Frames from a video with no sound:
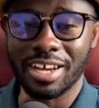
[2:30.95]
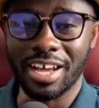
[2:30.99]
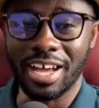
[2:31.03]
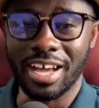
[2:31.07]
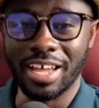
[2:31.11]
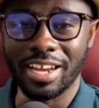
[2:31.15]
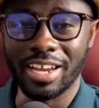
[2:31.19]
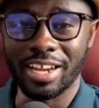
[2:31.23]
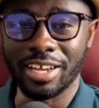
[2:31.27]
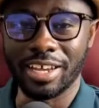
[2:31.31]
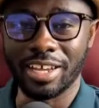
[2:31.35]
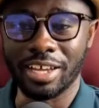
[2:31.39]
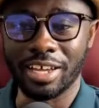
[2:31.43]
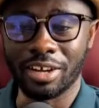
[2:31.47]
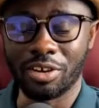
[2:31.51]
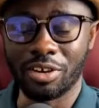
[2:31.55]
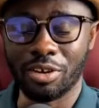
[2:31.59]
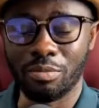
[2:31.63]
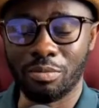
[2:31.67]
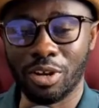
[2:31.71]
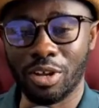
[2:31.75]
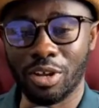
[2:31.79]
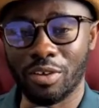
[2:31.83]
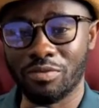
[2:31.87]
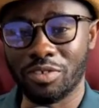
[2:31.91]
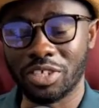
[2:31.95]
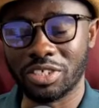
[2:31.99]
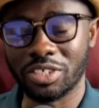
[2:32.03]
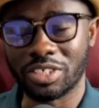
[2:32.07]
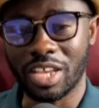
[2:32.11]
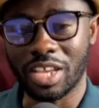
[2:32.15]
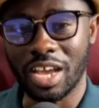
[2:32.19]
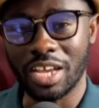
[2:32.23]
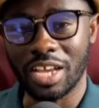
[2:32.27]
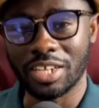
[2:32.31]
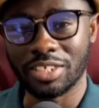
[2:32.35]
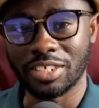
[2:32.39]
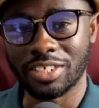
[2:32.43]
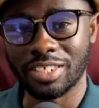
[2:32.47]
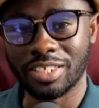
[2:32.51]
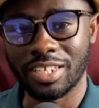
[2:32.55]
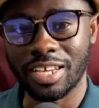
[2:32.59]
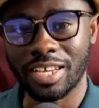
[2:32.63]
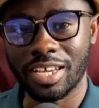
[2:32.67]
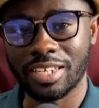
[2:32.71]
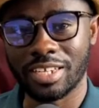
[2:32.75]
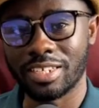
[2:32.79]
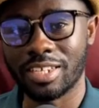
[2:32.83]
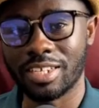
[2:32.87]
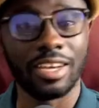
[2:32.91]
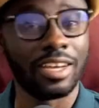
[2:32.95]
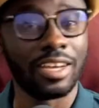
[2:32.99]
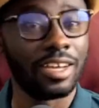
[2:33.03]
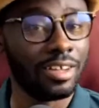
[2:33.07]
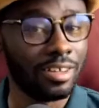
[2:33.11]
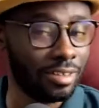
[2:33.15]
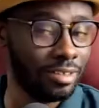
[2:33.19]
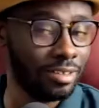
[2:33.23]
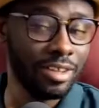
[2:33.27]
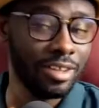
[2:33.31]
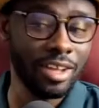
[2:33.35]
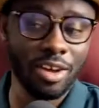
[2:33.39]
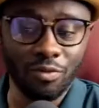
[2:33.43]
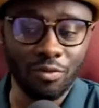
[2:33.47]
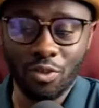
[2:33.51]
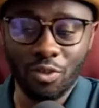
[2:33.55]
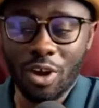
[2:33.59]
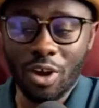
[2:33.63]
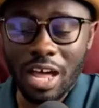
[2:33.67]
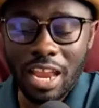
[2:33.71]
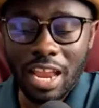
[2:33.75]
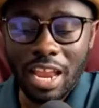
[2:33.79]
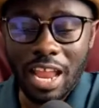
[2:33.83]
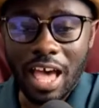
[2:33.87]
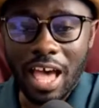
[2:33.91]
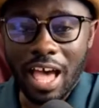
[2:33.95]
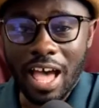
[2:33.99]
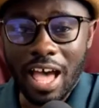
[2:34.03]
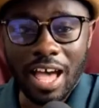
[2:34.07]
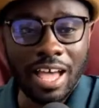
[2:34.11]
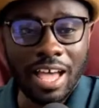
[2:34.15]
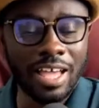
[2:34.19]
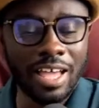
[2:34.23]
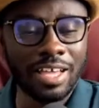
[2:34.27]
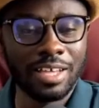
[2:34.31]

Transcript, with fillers: had a couple of discussions, and uh, voila.